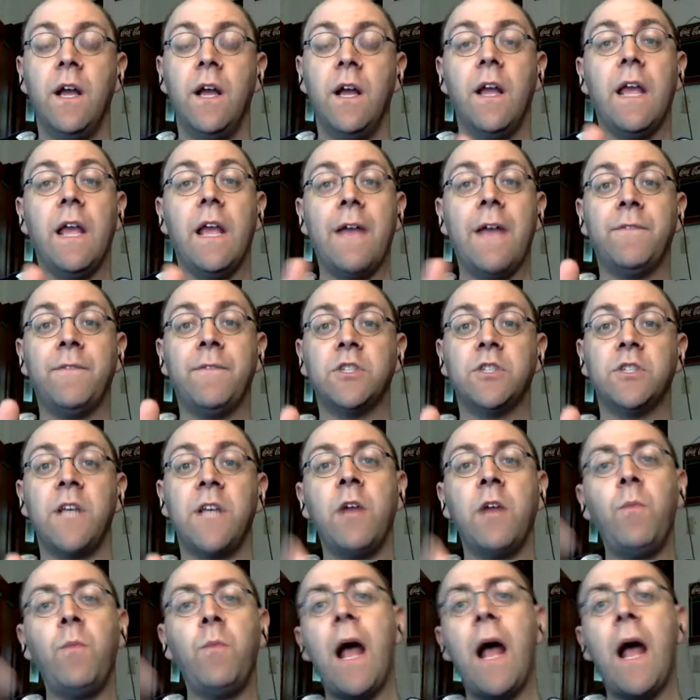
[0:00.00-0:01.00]
If you're saying,
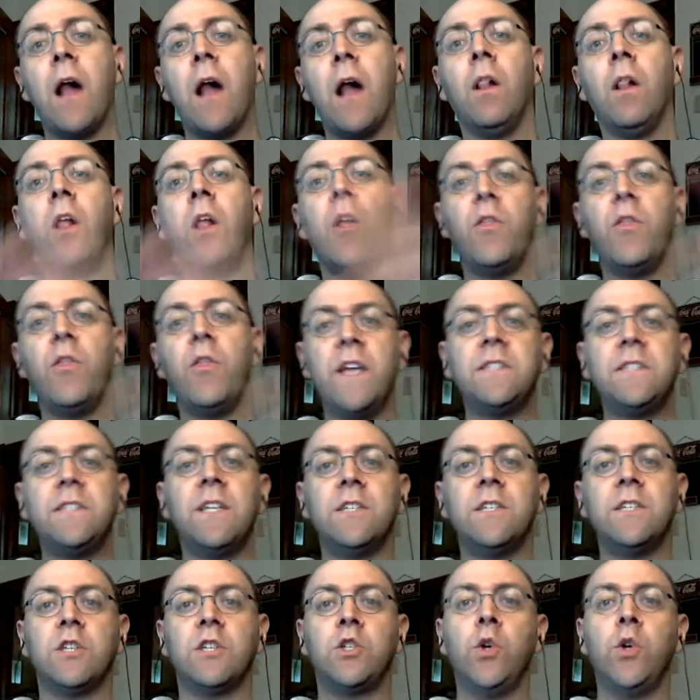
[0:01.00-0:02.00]
well, this is
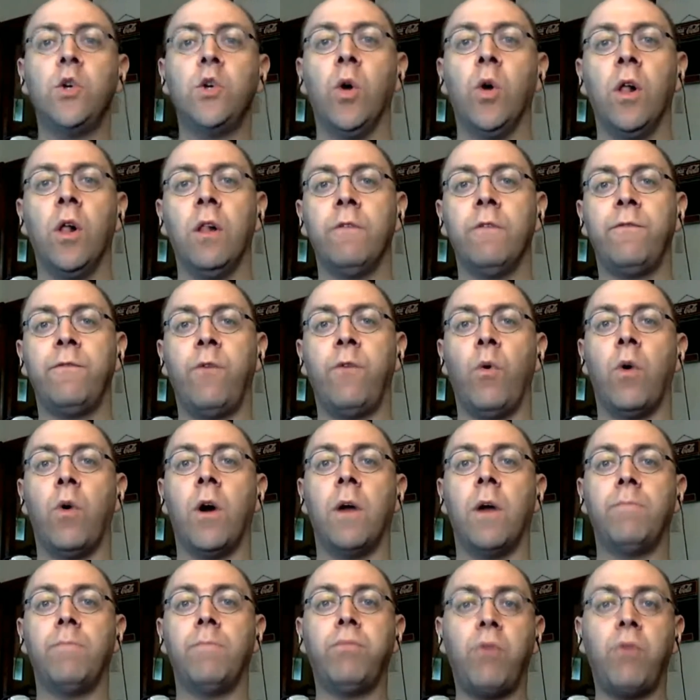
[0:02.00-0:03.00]
a tool for
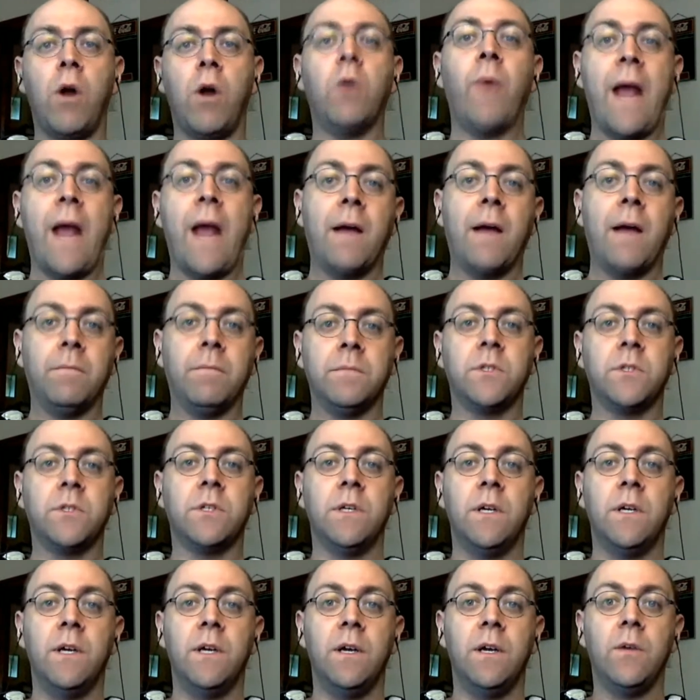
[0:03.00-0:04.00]
pro-ams,
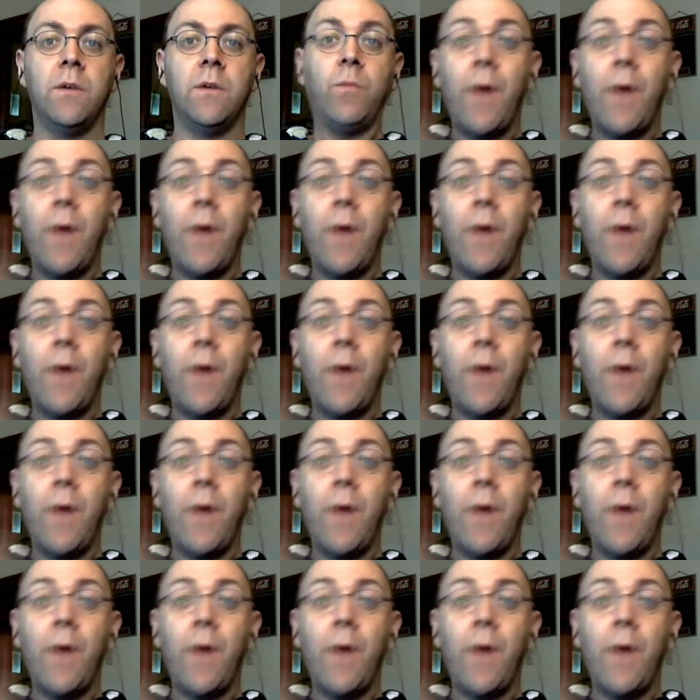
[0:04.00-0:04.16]
well,